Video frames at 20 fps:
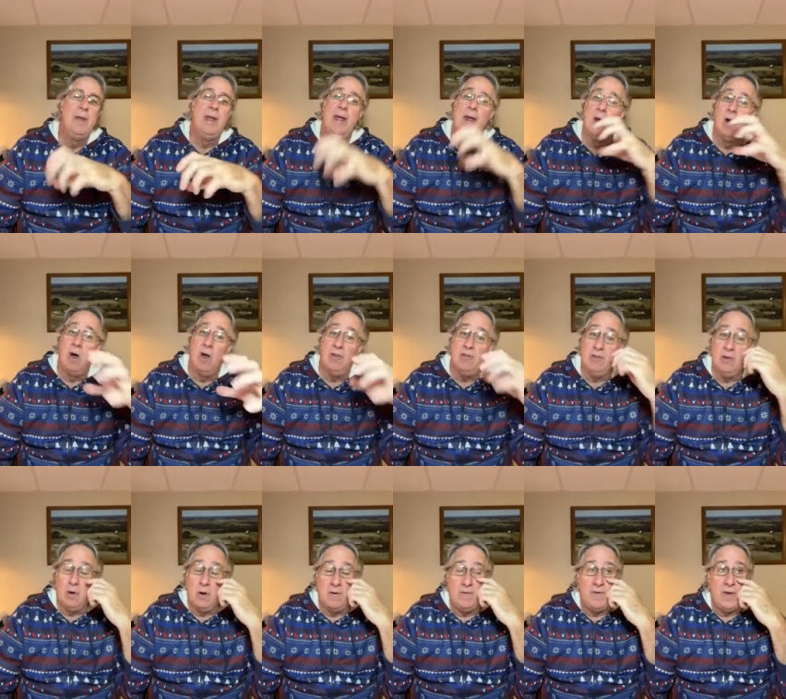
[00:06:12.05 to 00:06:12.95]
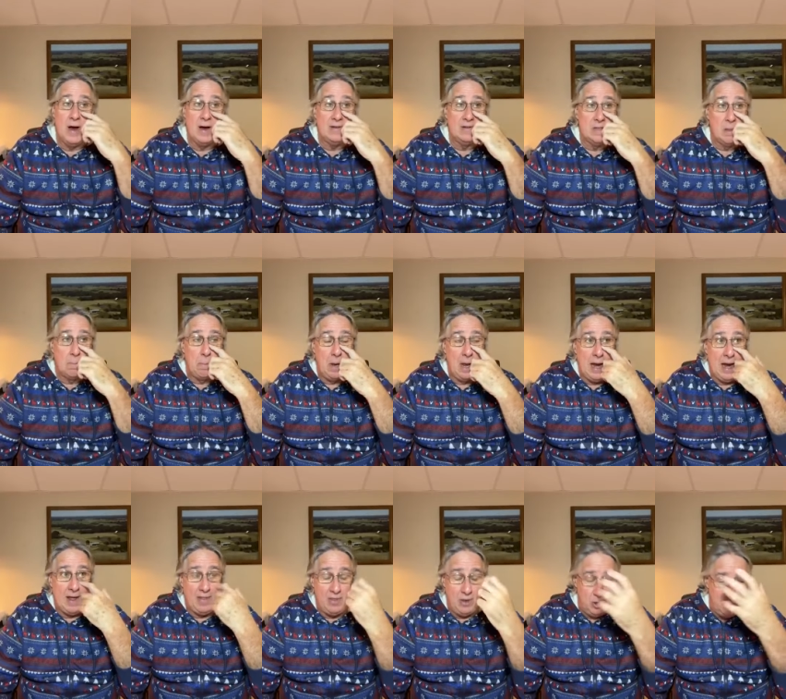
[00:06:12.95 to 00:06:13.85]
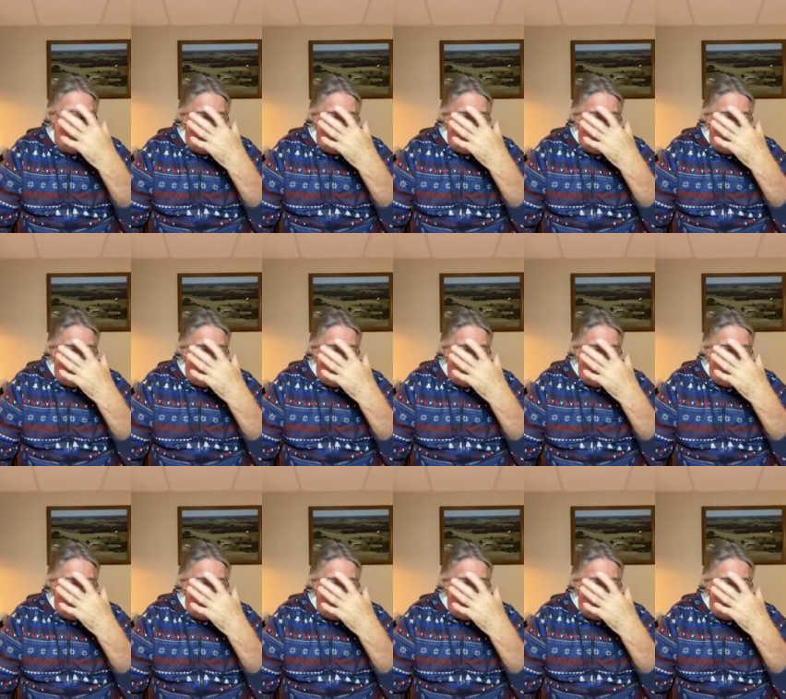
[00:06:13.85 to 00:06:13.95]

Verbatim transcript: It also affects the plant. The